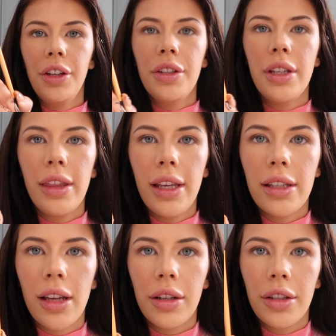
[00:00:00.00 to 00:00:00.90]
using
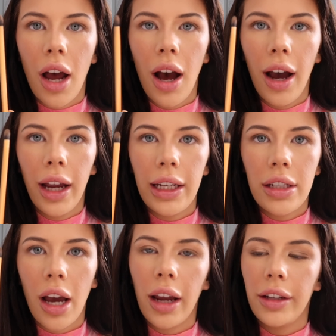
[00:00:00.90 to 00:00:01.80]
this tiny
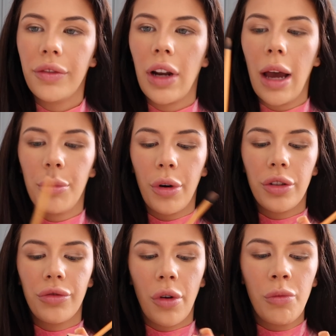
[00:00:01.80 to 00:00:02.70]
flat
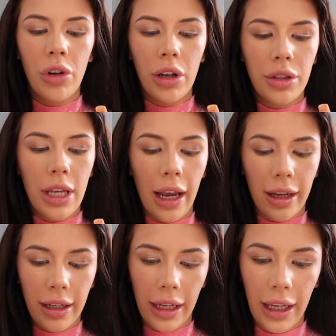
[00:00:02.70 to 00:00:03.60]
brush from Real
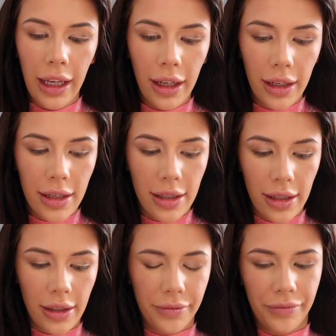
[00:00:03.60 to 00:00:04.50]

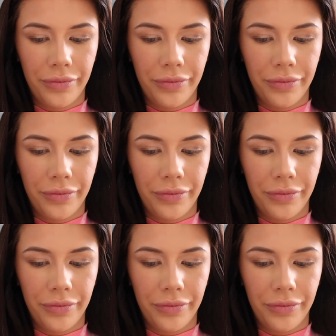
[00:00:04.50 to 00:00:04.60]
Techniques,